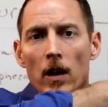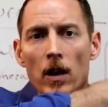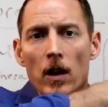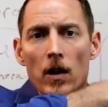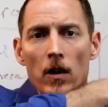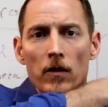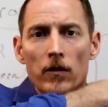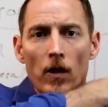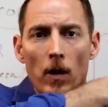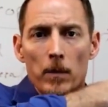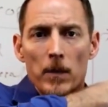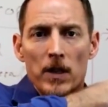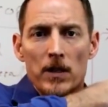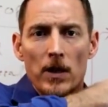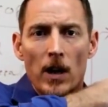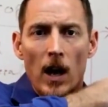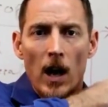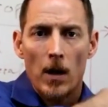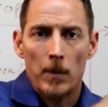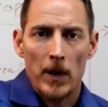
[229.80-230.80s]
from the
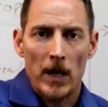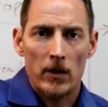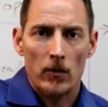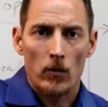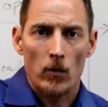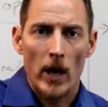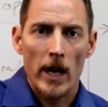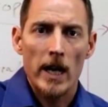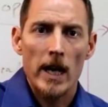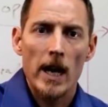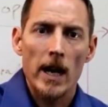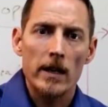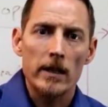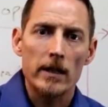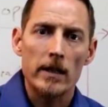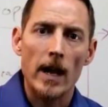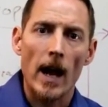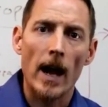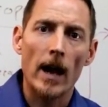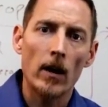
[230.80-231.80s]
top and radiate
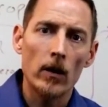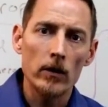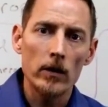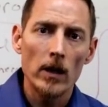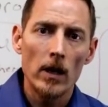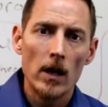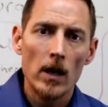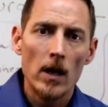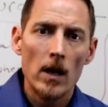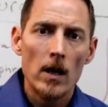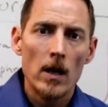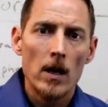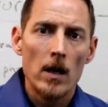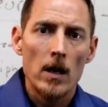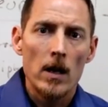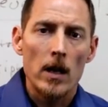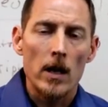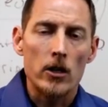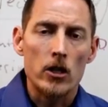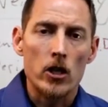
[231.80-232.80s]
down.
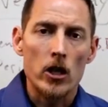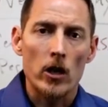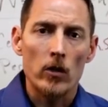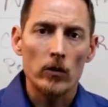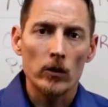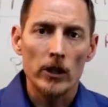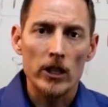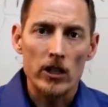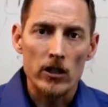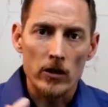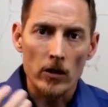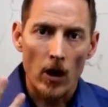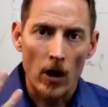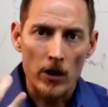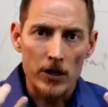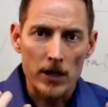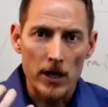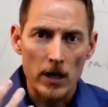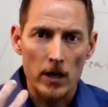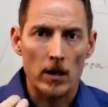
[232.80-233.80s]
It generally
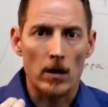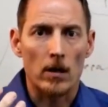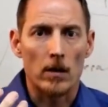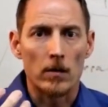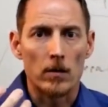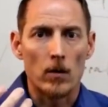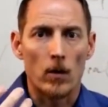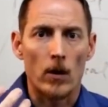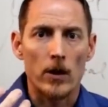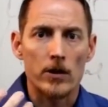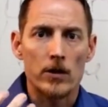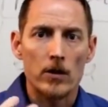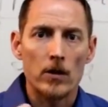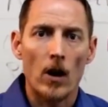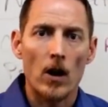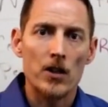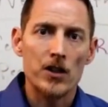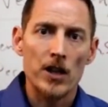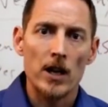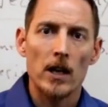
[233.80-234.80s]
starts here or it
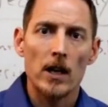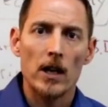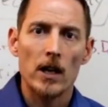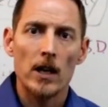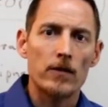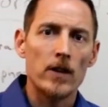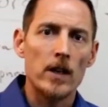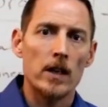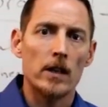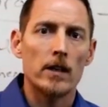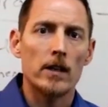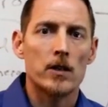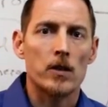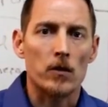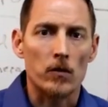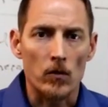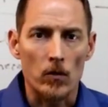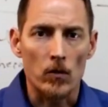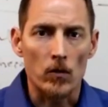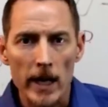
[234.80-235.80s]
starts in the feet. It doesn't
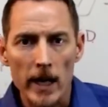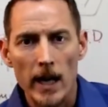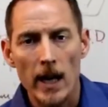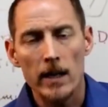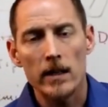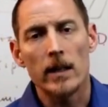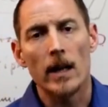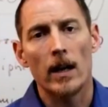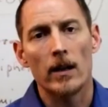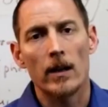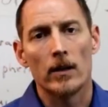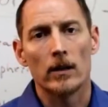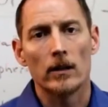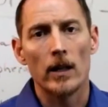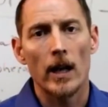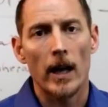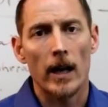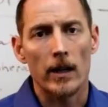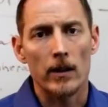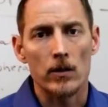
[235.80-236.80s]
radiate down the
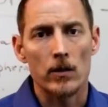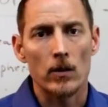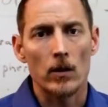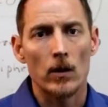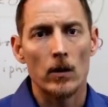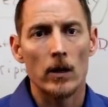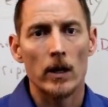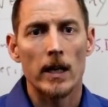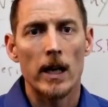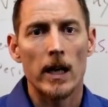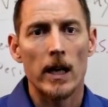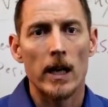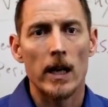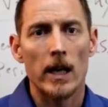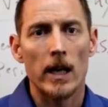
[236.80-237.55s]
leg. So again, a